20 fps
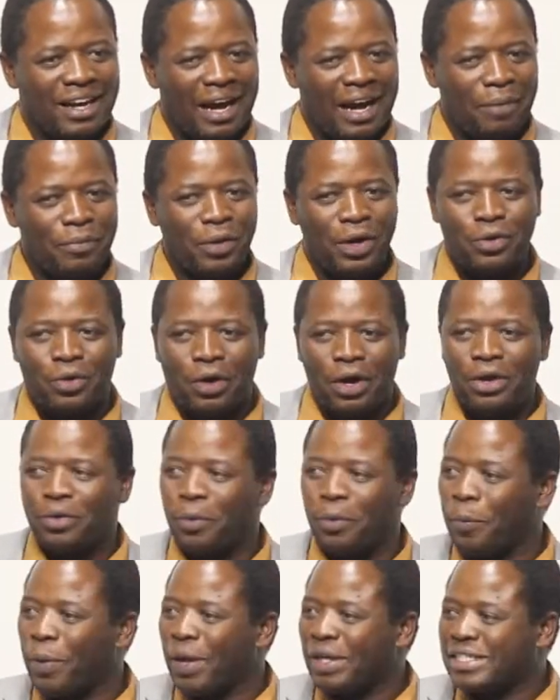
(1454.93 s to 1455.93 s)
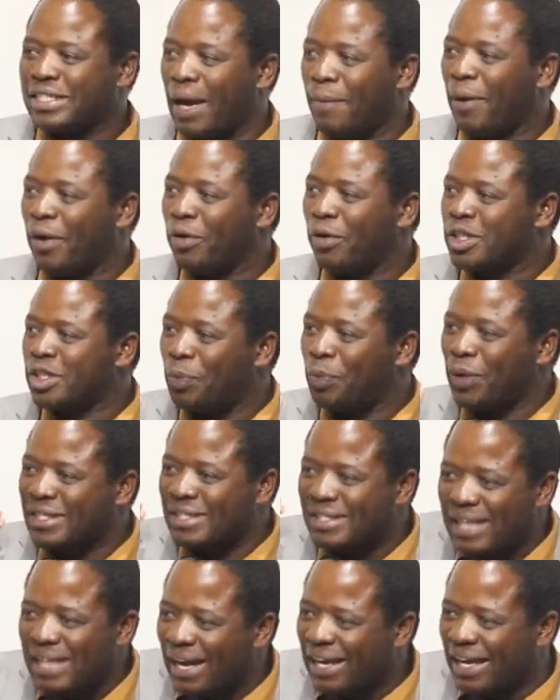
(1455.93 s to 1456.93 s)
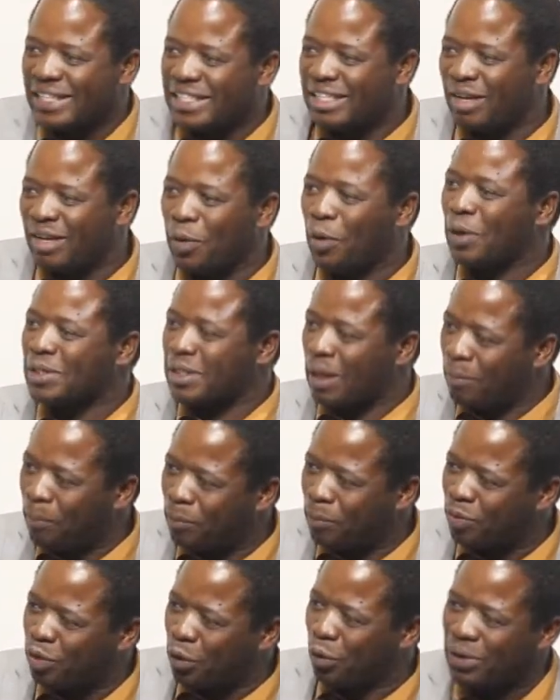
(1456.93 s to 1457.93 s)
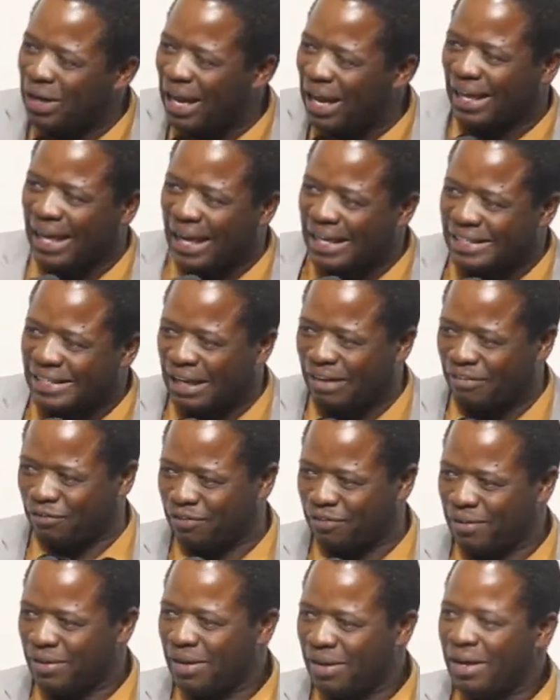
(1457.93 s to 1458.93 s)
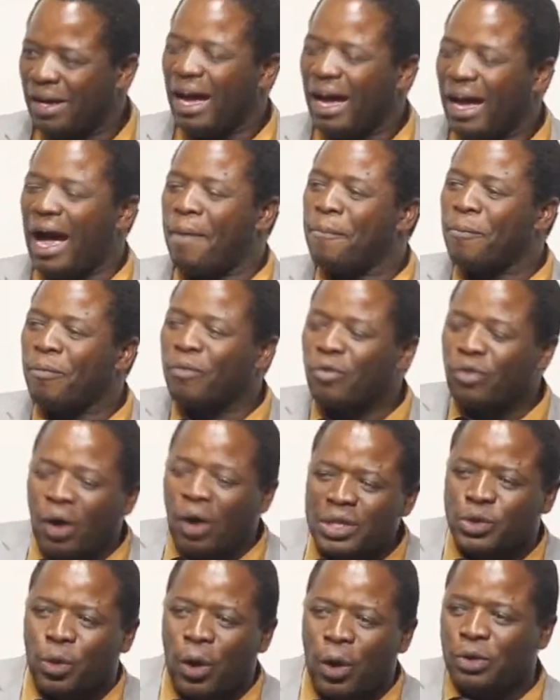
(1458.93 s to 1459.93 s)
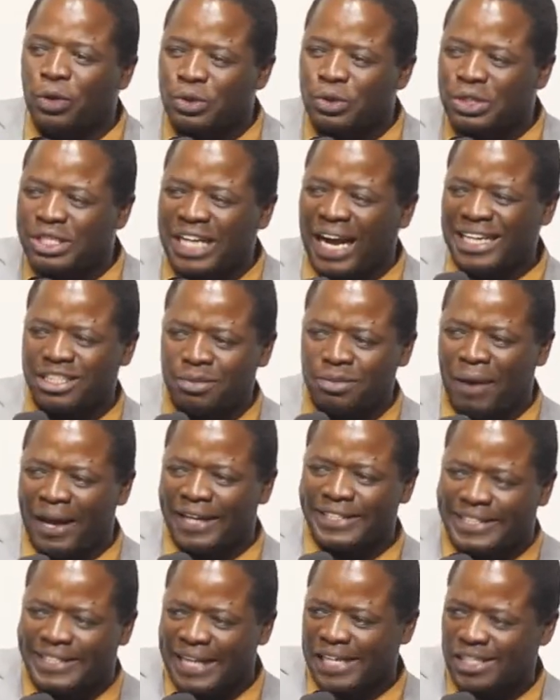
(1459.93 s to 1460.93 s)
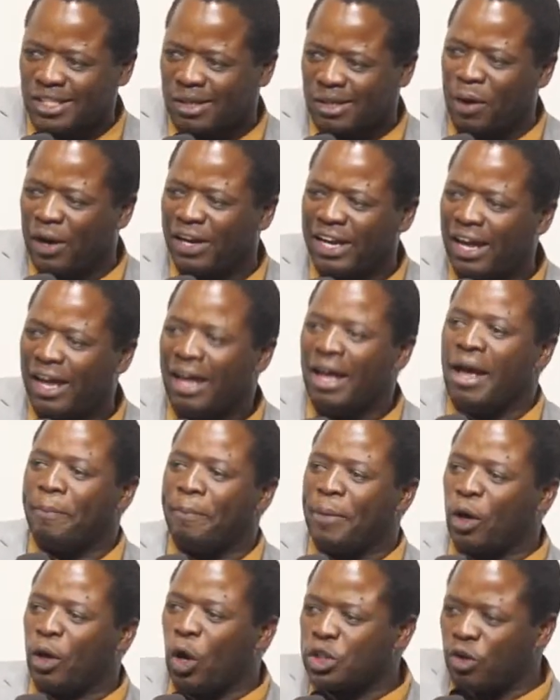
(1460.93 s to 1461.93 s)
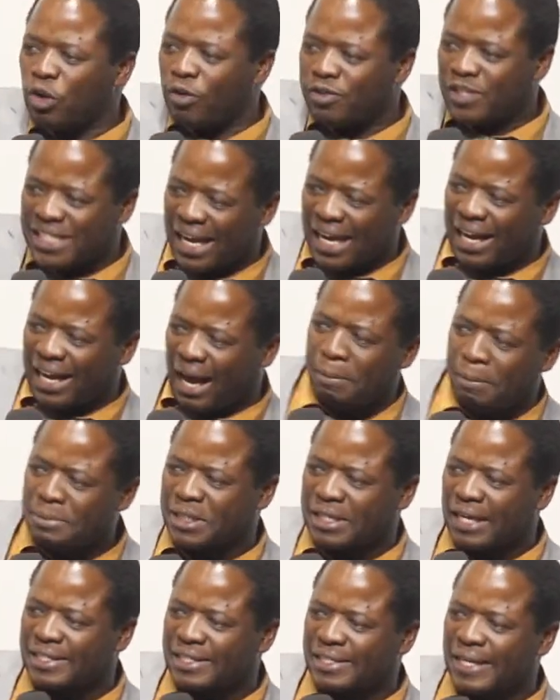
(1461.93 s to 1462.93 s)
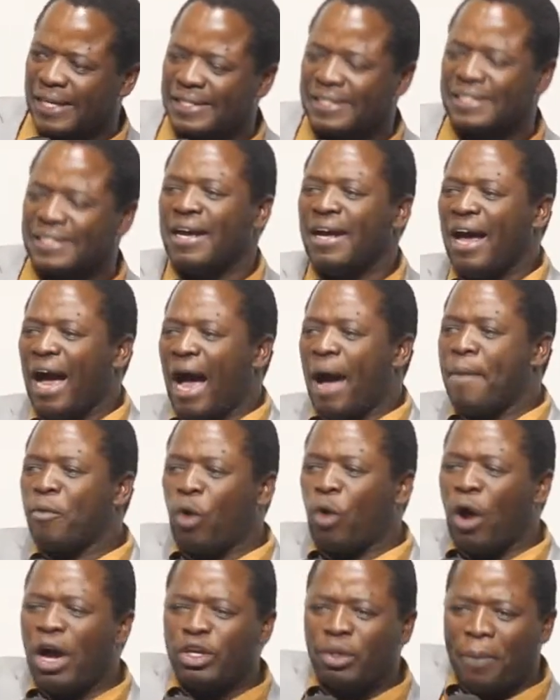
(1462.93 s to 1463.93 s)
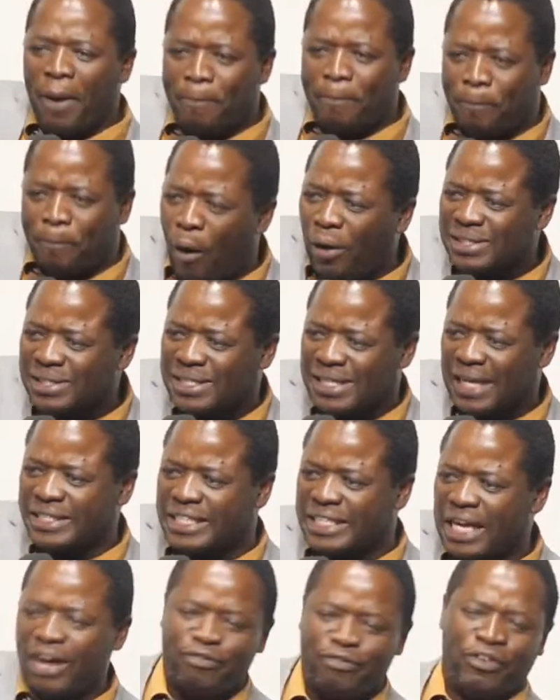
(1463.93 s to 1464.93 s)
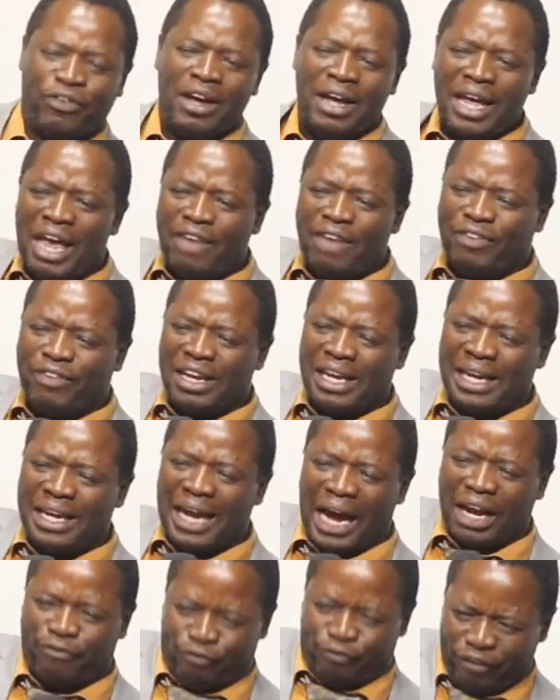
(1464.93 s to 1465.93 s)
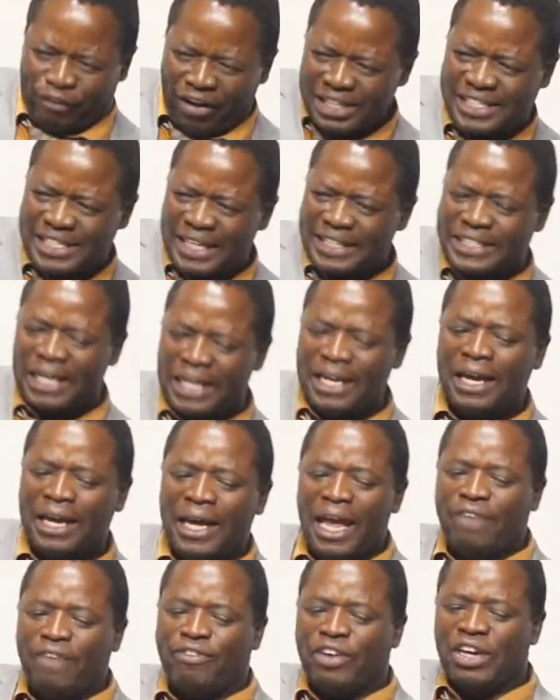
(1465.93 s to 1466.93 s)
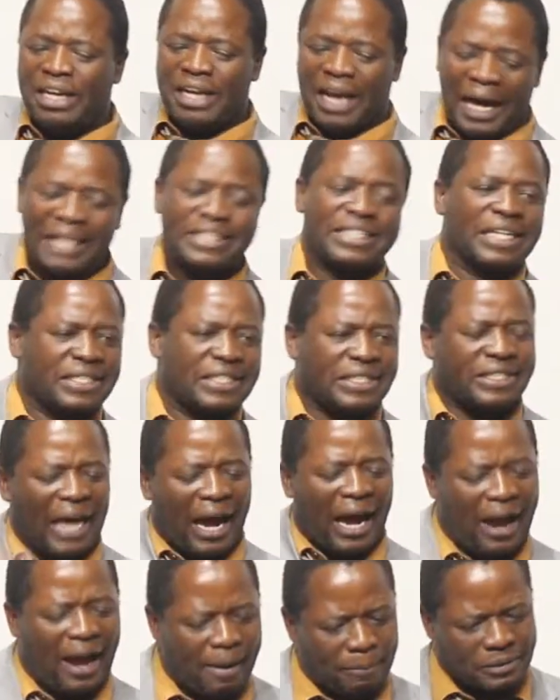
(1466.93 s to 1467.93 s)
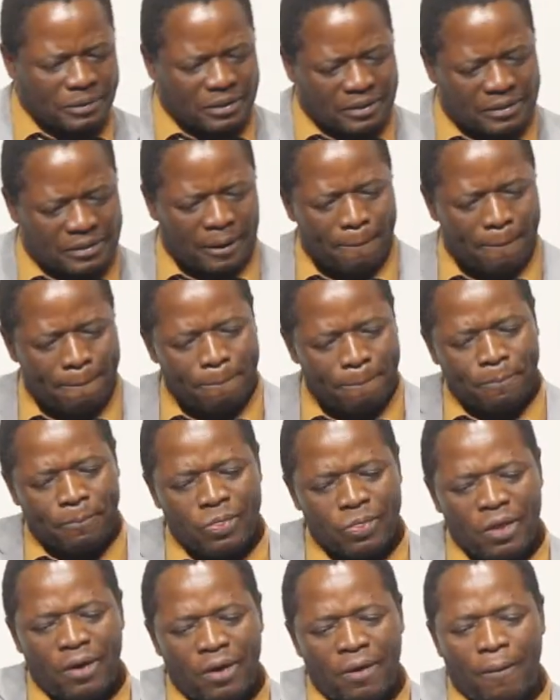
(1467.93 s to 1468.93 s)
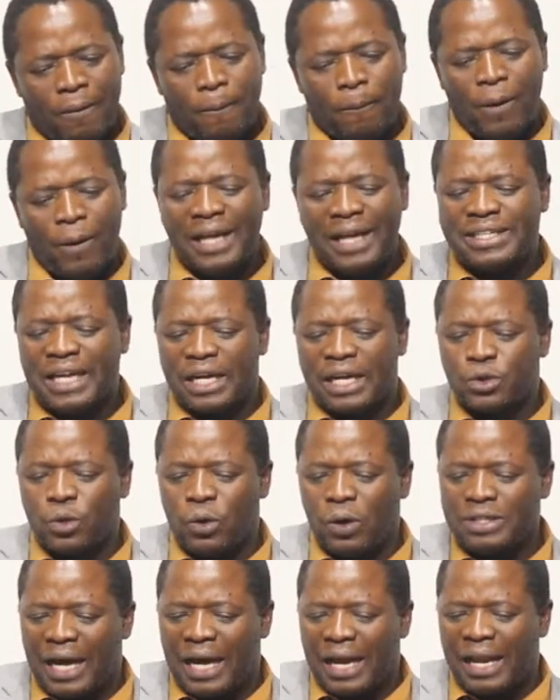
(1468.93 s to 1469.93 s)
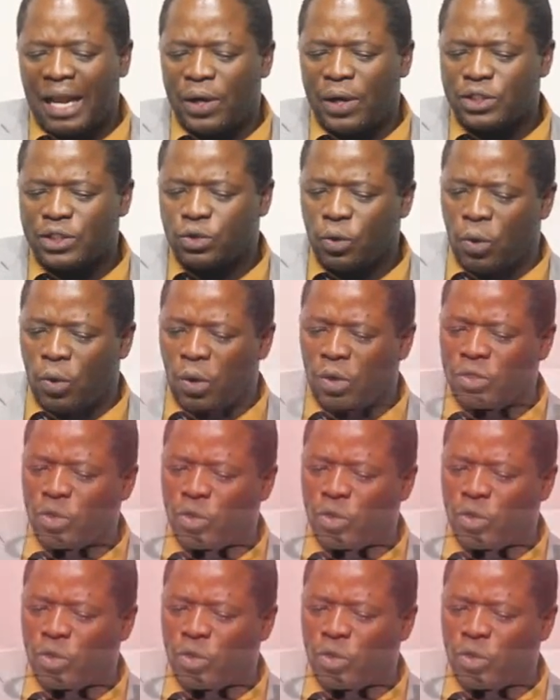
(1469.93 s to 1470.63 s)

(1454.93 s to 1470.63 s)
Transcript: I'm not going to be someone who speaks negative because I'm through negative. I'm not going to change my testimony because of circumstances. I'm going to be positive even in adversity, even in hardest times. Why does God allow us to go